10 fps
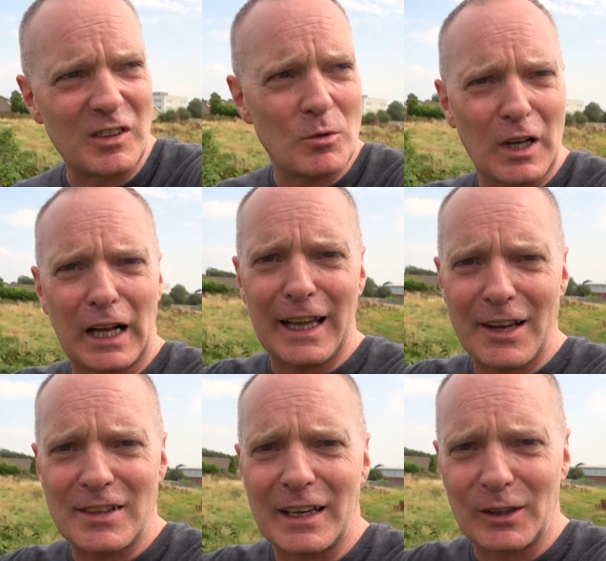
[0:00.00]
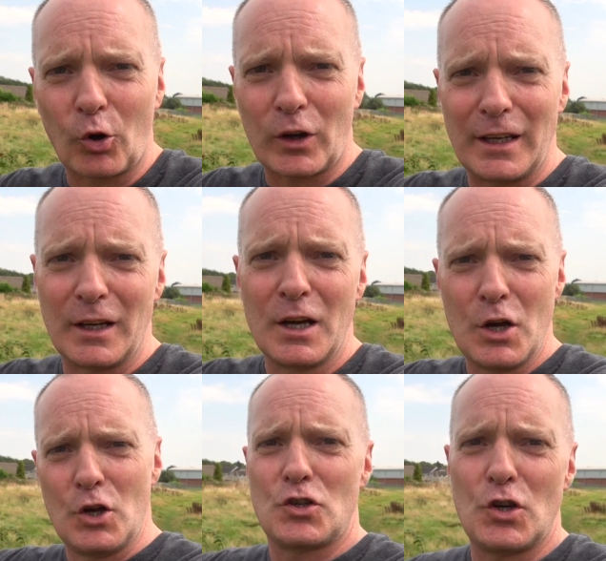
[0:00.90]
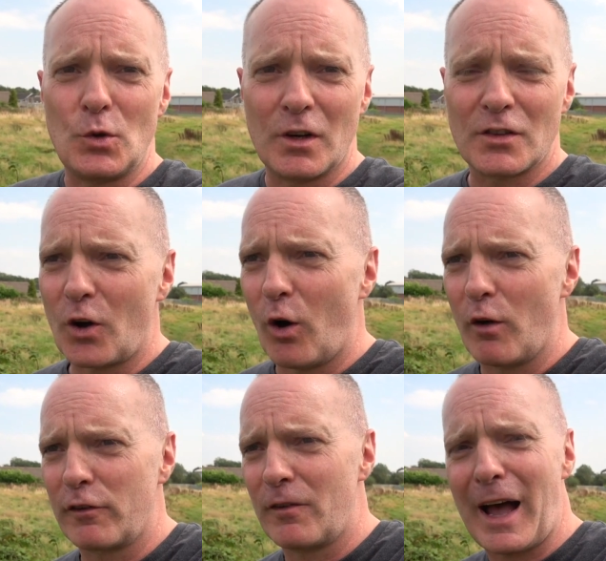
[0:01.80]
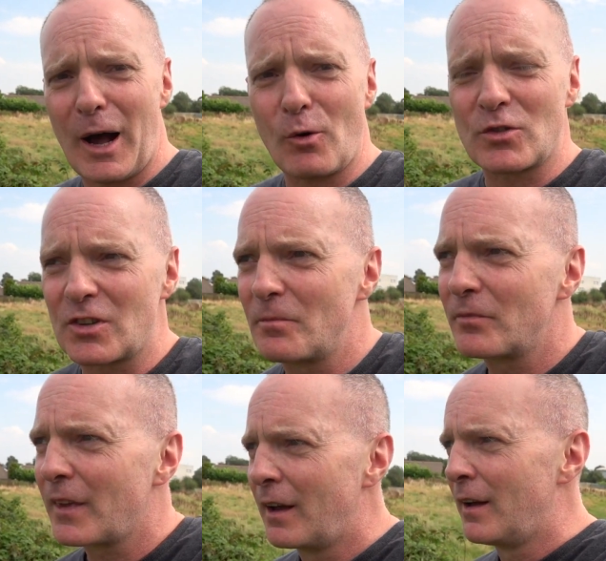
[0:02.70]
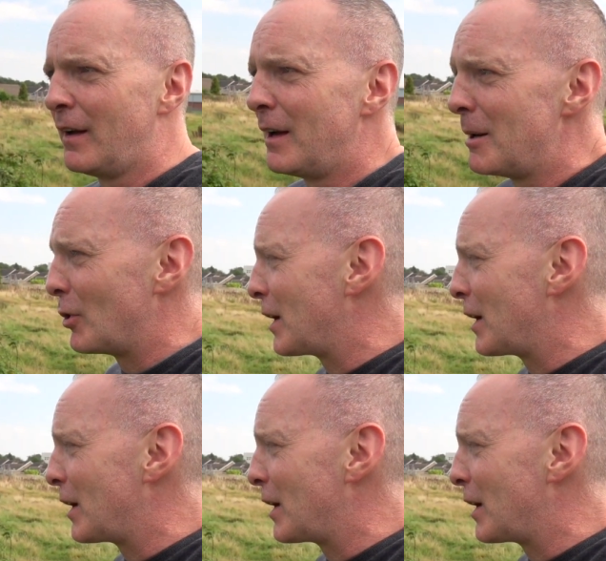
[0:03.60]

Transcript: it was a classic looking Tudor sort of house. But